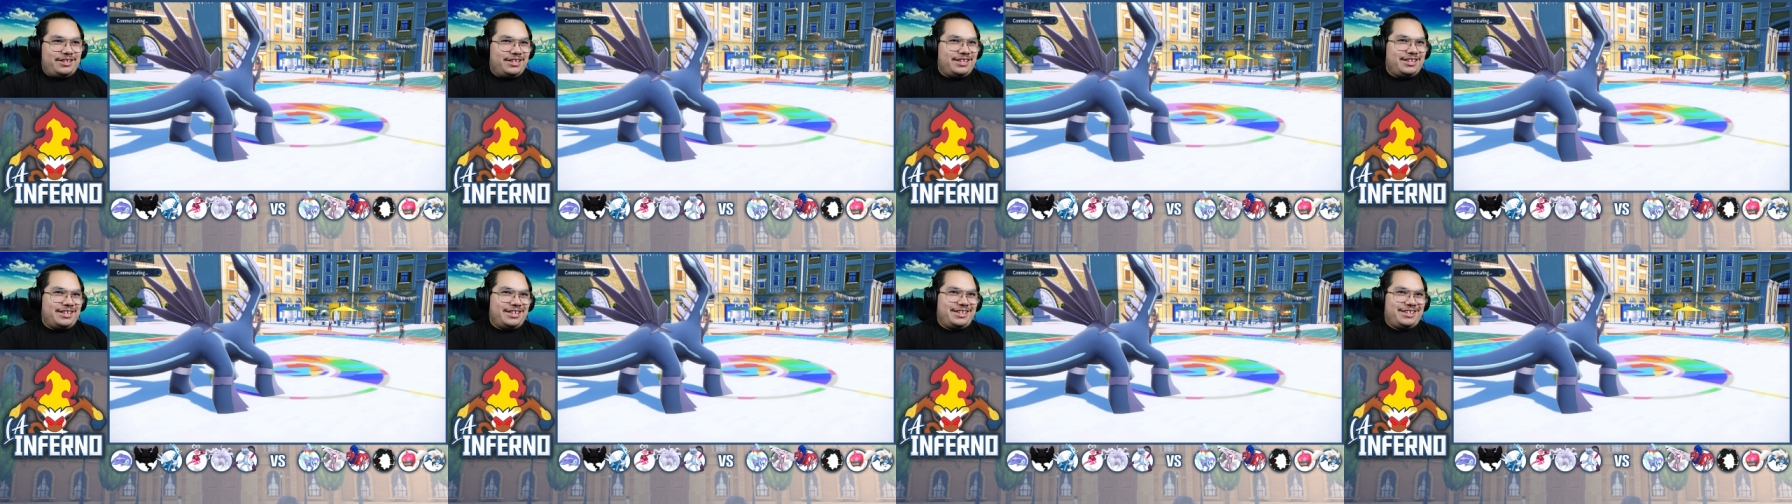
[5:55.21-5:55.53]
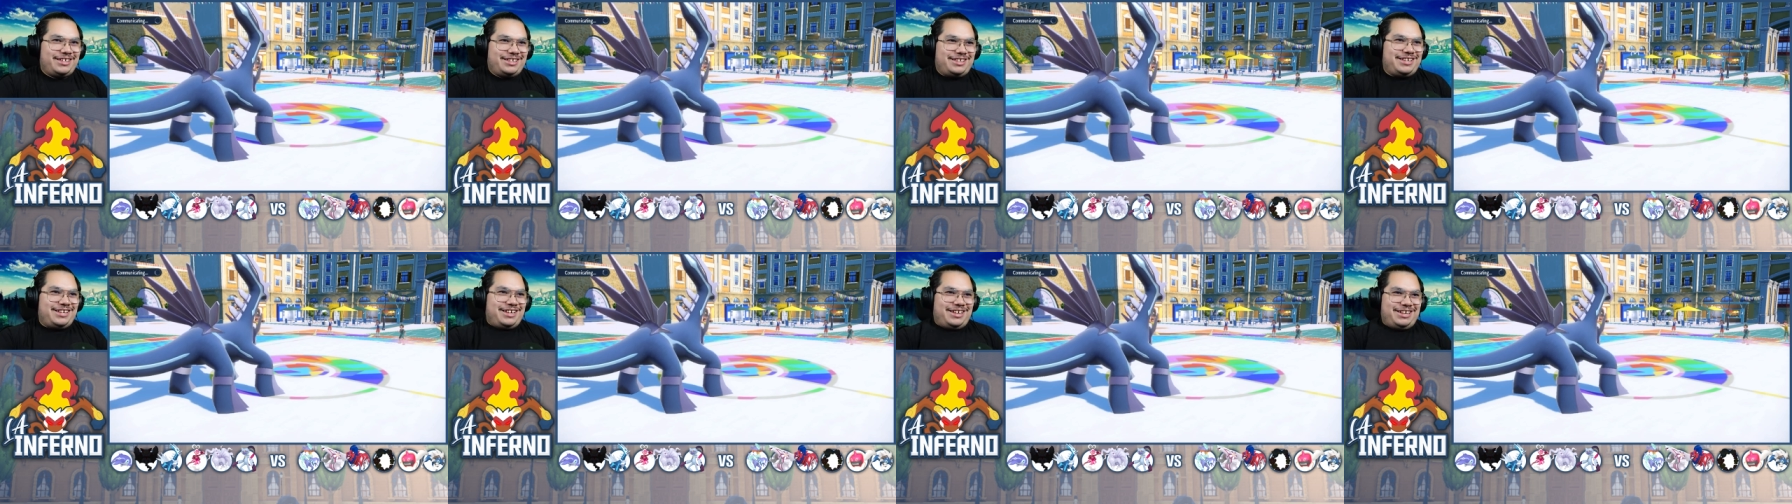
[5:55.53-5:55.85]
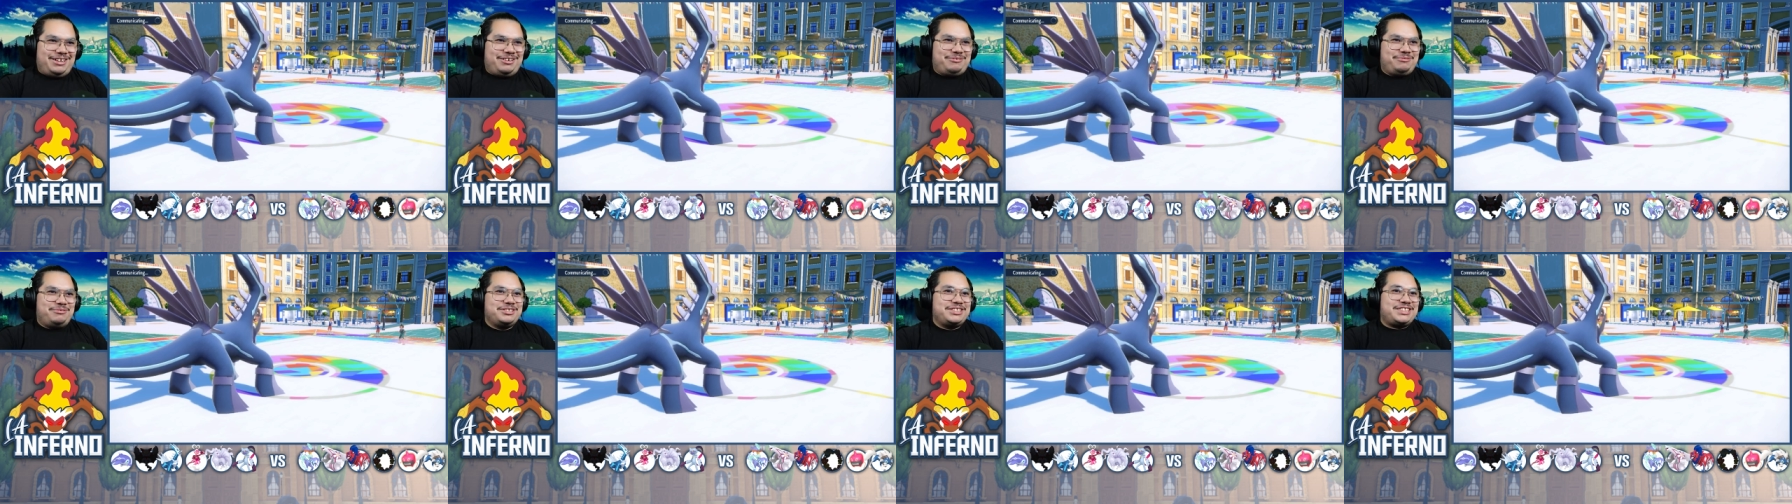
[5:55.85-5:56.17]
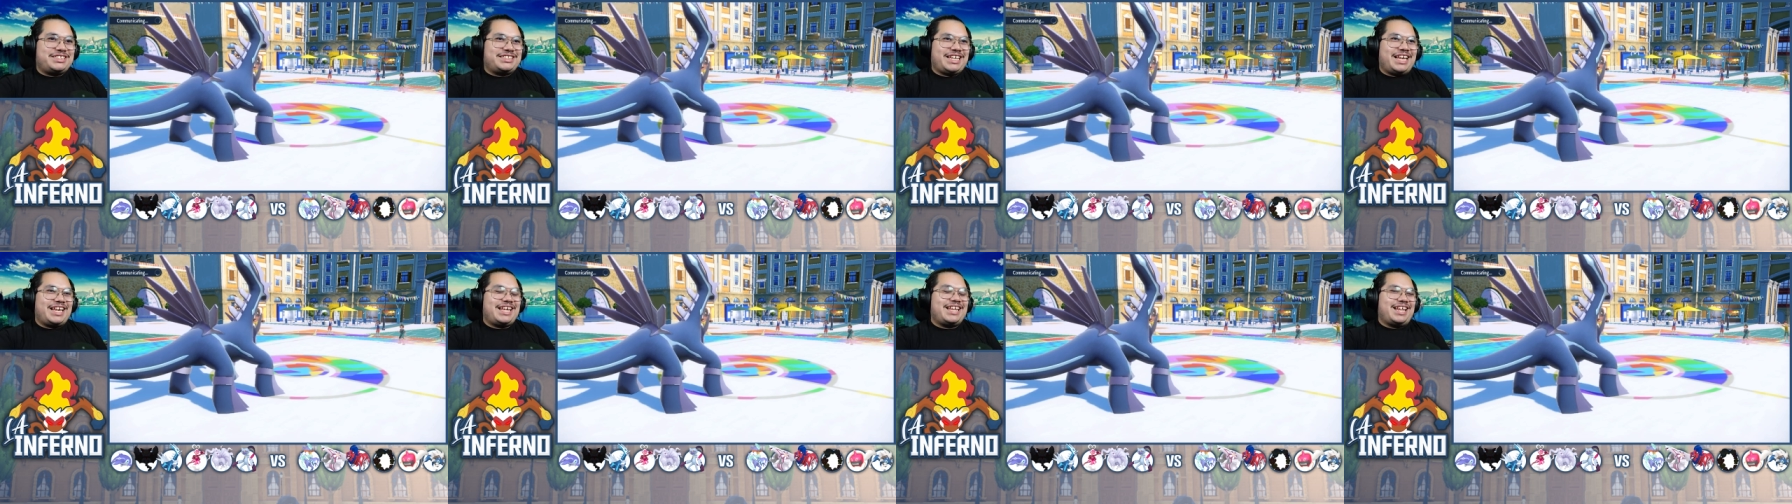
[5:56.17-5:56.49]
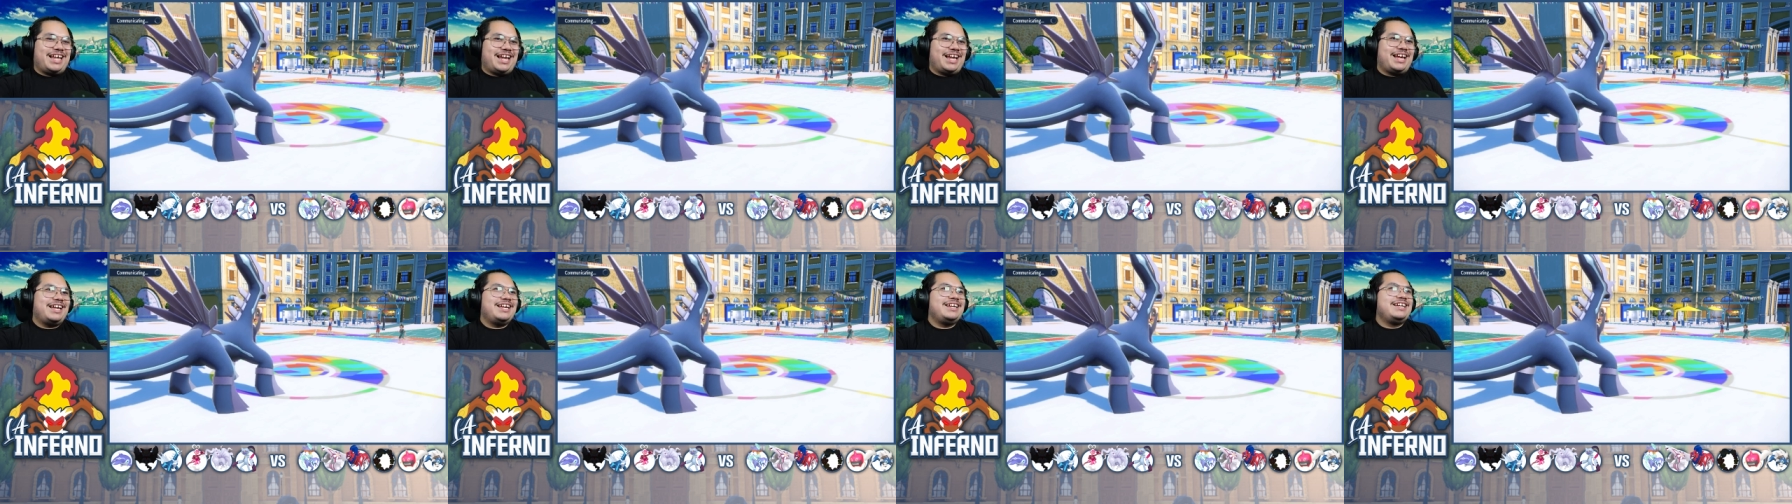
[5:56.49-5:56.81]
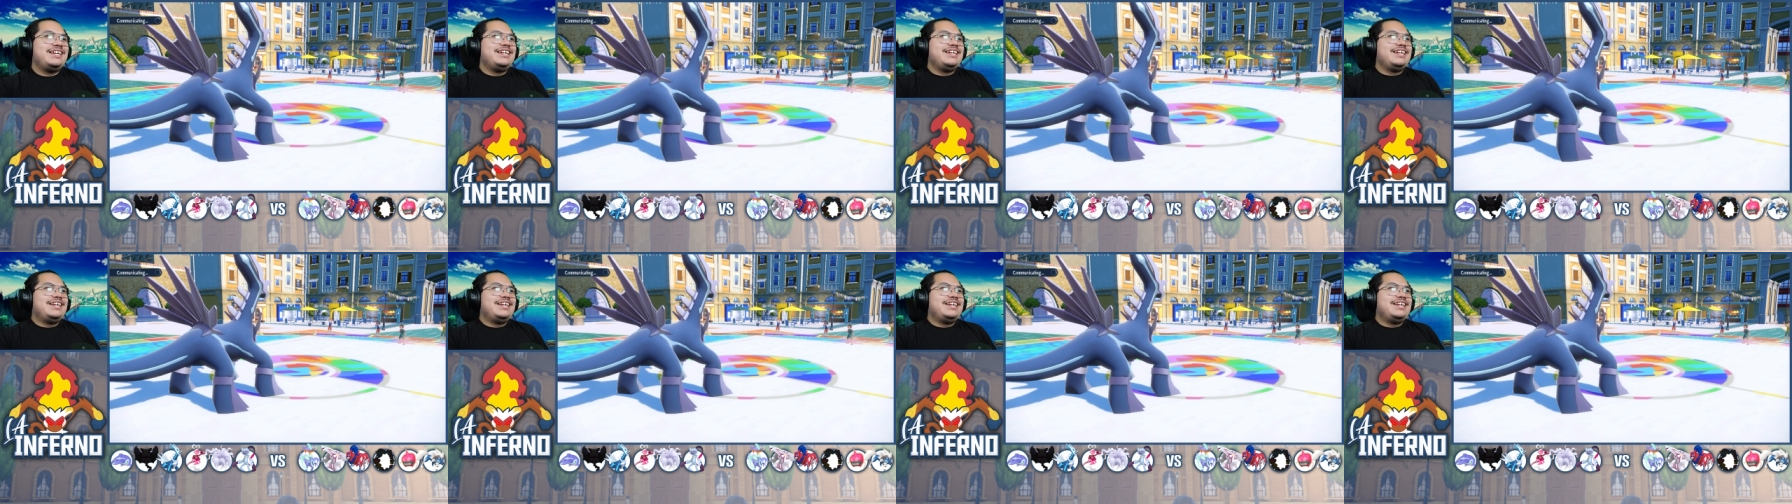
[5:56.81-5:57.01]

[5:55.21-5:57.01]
I will say that.